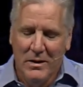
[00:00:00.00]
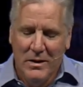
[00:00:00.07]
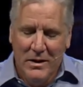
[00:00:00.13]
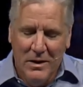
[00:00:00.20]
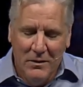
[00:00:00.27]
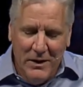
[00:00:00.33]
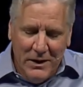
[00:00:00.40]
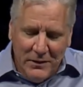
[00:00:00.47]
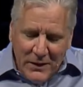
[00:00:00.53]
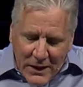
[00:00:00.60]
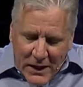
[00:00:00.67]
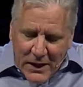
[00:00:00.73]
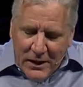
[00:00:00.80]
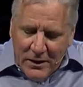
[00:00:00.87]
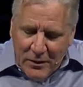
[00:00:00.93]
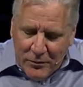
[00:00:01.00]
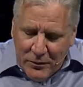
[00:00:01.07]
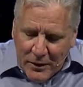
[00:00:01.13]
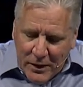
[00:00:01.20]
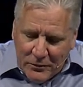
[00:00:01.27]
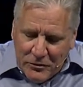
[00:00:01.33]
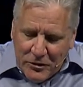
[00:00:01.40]
And then at the end
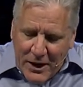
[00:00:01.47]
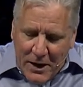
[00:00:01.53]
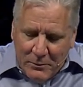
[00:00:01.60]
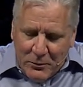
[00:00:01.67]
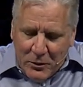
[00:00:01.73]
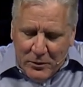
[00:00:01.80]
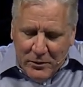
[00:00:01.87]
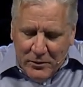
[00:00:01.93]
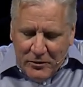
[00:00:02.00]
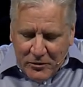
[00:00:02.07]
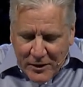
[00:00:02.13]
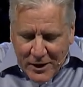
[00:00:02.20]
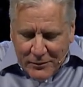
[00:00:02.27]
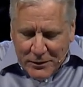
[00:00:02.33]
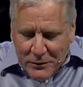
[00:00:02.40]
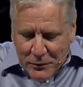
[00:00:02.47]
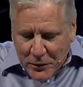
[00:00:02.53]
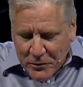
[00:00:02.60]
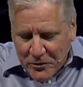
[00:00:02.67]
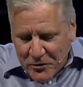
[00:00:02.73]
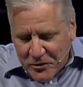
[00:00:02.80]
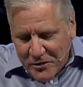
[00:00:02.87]
of chapter 7,
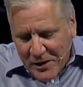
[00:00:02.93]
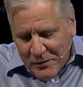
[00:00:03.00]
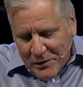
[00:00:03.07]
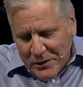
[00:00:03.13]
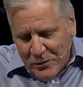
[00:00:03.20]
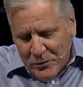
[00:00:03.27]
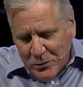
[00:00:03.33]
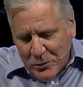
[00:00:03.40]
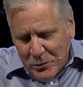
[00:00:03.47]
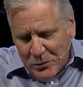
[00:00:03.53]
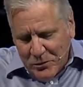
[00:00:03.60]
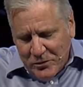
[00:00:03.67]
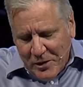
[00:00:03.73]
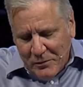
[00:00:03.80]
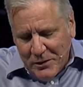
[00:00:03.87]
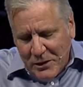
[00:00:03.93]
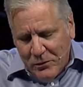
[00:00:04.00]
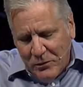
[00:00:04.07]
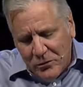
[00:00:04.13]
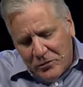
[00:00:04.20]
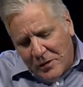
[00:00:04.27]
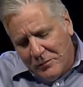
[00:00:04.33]
verses 70 through
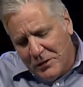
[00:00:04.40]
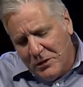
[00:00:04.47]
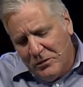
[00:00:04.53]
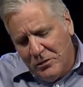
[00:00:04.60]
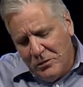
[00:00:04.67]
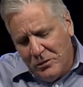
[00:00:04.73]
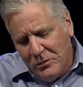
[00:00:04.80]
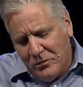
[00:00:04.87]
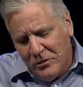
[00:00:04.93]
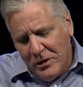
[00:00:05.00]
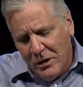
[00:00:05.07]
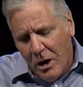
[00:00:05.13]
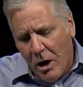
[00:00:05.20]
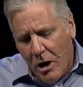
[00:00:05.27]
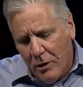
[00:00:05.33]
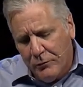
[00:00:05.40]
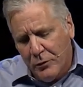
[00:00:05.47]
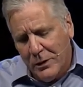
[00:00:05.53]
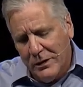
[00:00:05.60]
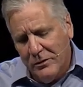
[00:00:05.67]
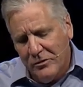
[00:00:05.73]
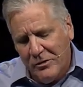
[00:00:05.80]
72, you see an
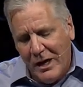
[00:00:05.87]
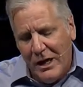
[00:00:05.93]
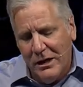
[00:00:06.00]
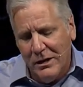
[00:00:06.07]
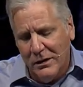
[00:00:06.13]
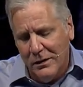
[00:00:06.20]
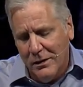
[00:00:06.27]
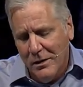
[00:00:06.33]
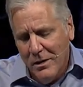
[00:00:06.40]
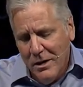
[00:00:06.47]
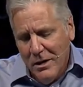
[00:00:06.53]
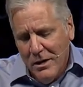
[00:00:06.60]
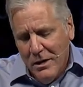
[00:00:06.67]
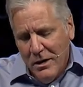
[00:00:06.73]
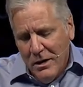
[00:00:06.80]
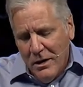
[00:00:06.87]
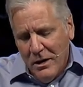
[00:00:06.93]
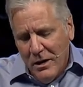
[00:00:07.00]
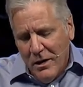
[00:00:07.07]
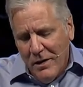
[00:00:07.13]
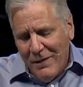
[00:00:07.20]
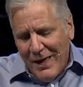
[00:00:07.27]
offering is taken,
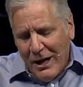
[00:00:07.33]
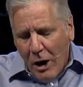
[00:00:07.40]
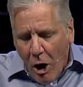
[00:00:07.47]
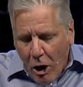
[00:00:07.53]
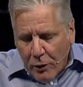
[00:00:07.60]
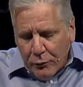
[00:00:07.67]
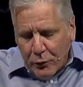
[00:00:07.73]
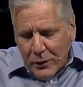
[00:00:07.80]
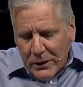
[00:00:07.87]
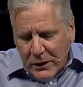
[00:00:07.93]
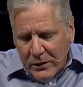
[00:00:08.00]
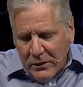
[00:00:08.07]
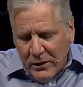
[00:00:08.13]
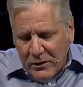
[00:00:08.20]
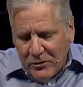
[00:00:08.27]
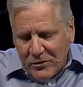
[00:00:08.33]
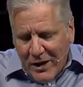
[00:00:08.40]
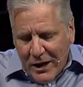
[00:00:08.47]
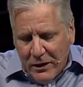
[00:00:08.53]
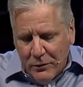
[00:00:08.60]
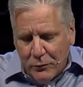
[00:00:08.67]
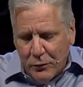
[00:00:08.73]
and that offering is
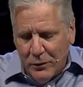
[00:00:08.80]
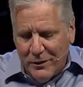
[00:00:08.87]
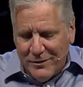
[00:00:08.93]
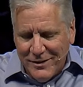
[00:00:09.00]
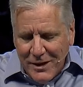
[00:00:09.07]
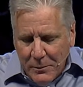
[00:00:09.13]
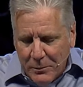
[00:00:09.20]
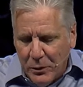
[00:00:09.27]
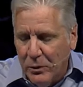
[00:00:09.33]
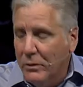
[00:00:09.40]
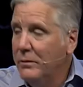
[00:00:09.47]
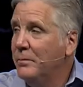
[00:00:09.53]
taken for the temple.